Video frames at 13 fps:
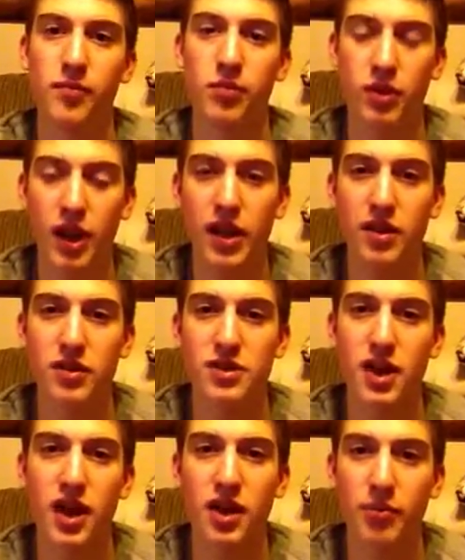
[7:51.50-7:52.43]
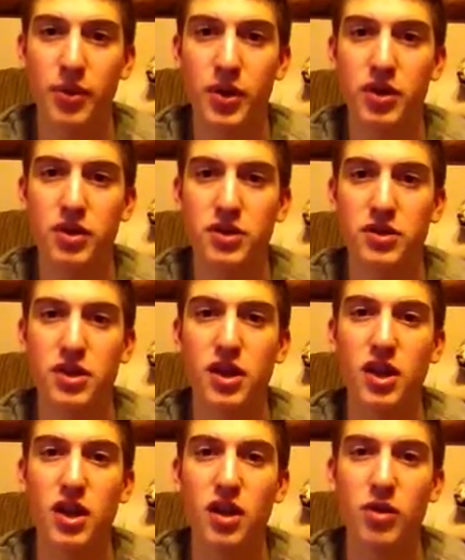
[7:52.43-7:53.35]
players, not computers,
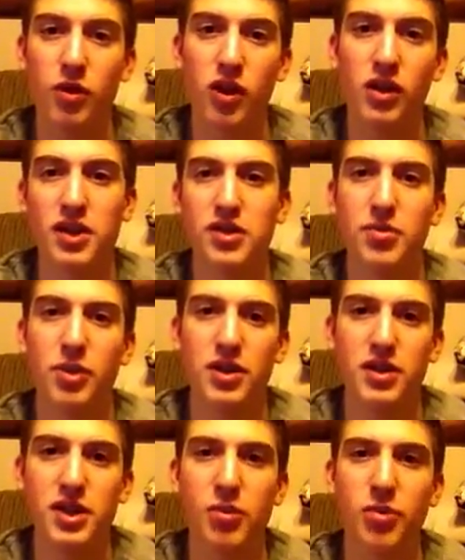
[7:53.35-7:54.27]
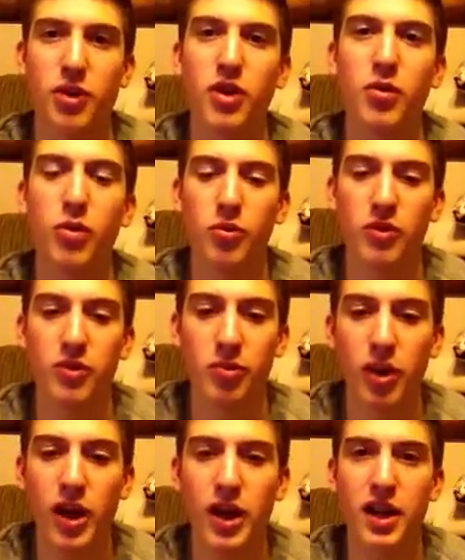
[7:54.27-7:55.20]
unless you're playing single player, will be
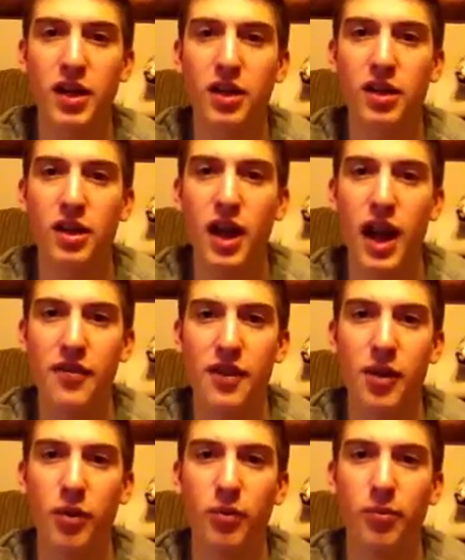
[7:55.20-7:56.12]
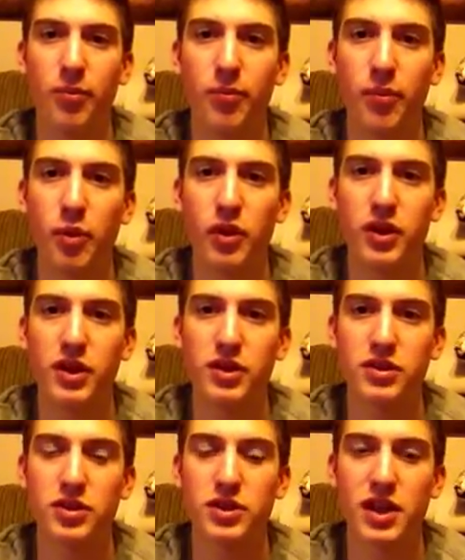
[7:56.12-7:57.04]
playing at that one point.
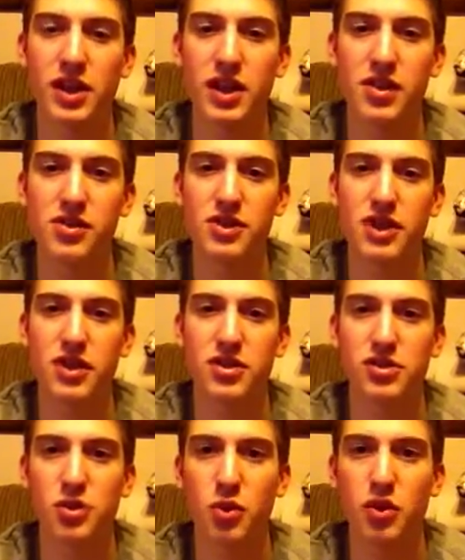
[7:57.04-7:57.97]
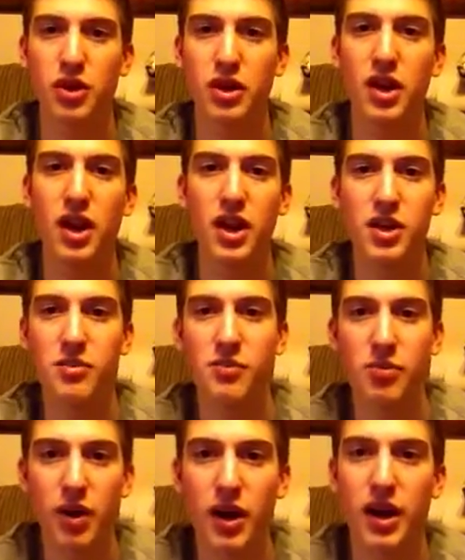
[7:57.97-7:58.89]
So it's like an intersected story, and you'll be
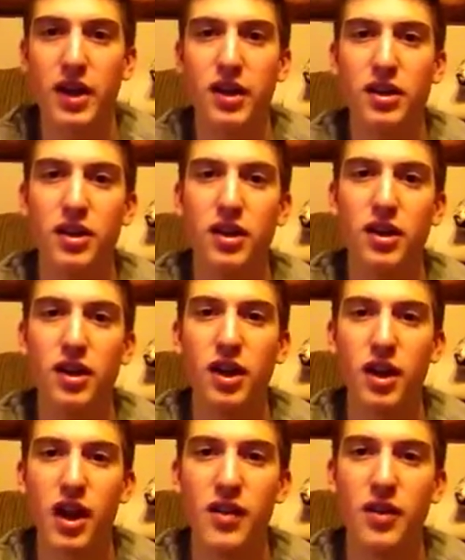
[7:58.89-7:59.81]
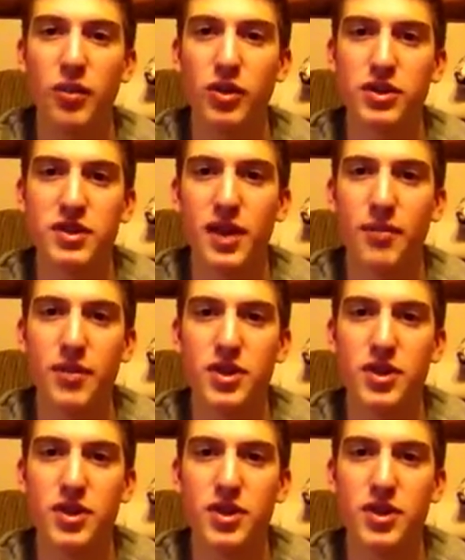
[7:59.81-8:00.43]
playing, and then once that